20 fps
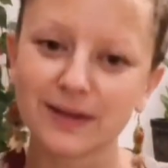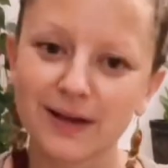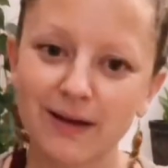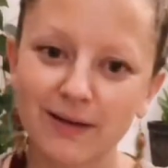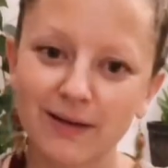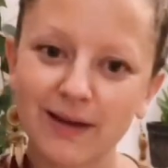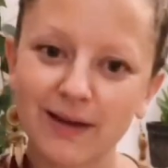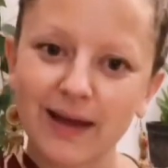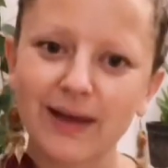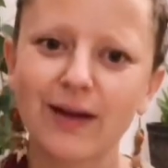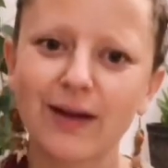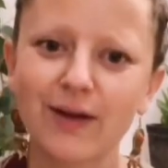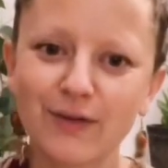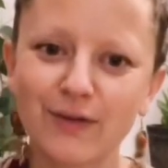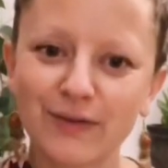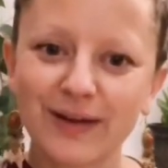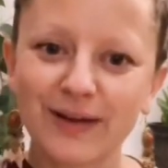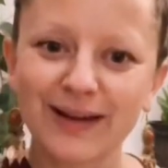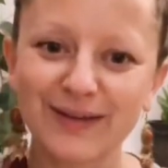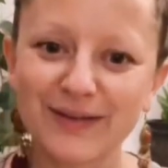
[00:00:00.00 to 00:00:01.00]
Okay,
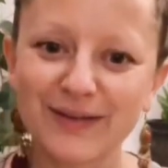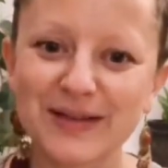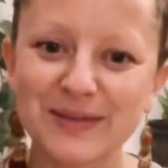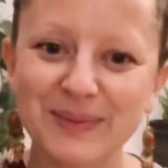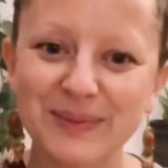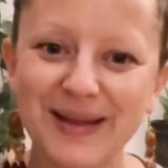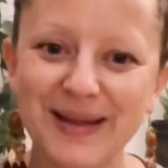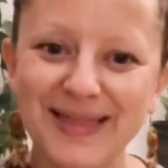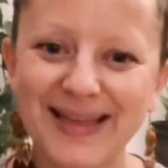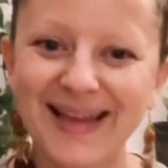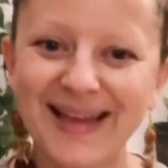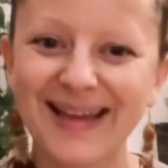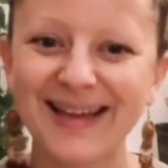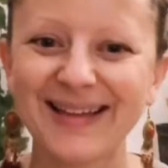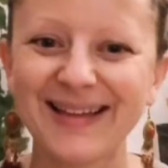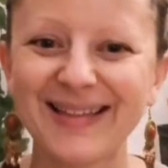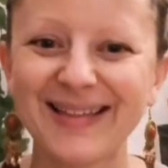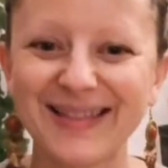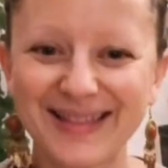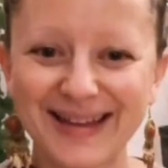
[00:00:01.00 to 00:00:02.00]
hopefully I've explained
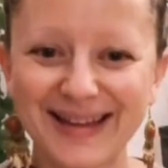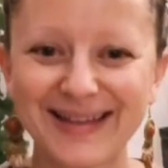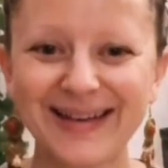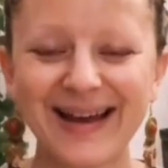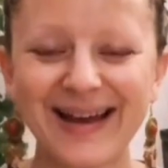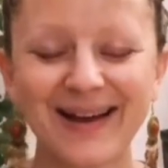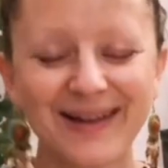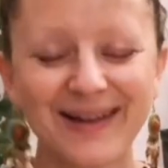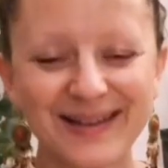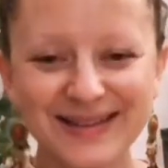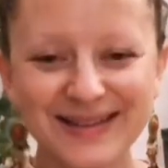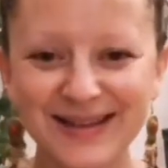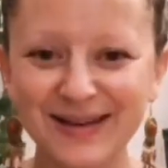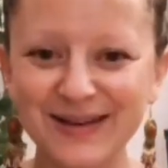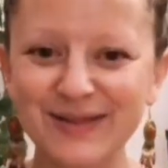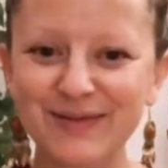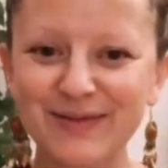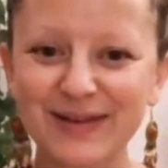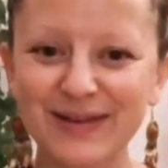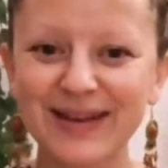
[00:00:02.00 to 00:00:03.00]
that now. It
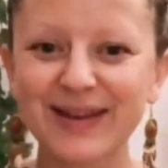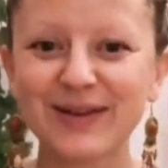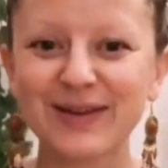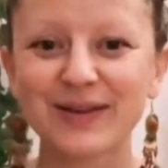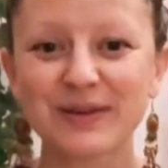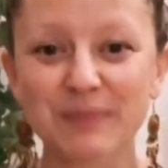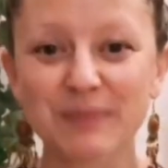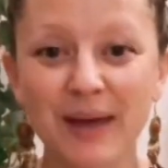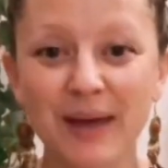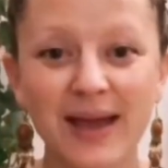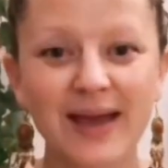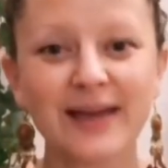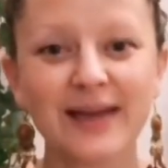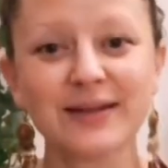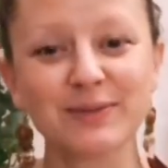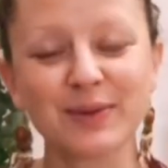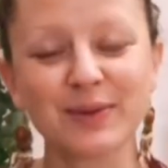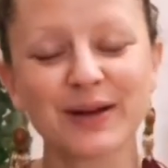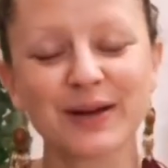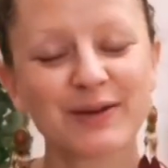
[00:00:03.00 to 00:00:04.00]
sounded really good in my head
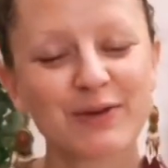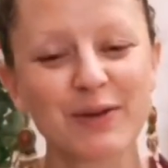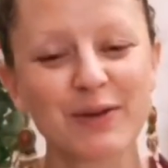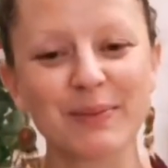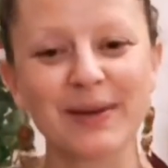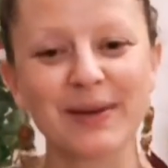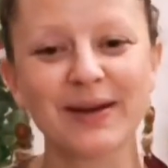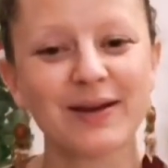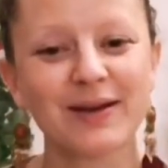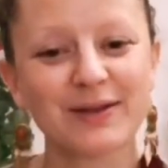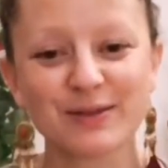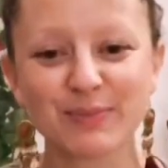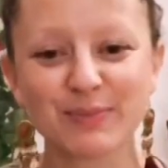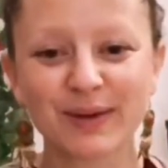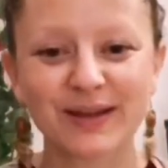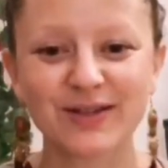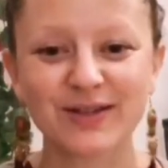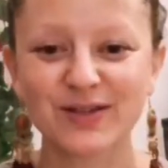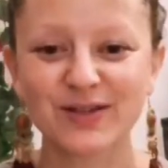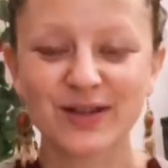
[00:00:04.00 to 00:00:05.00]
and when I wrote my notes, but
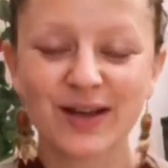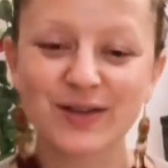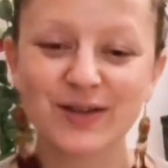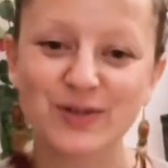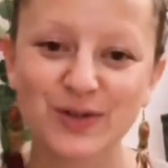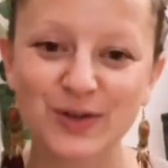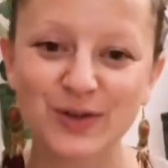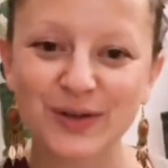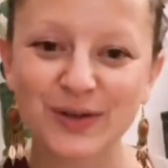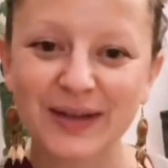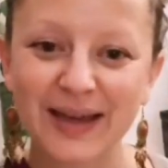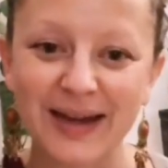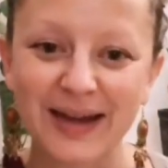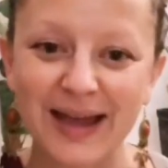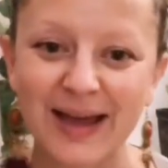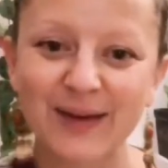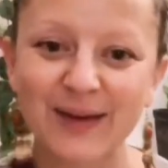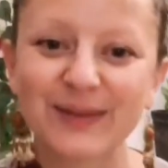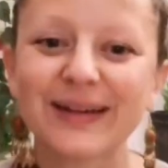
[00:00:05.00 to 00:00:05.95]
I just couldn't get it out.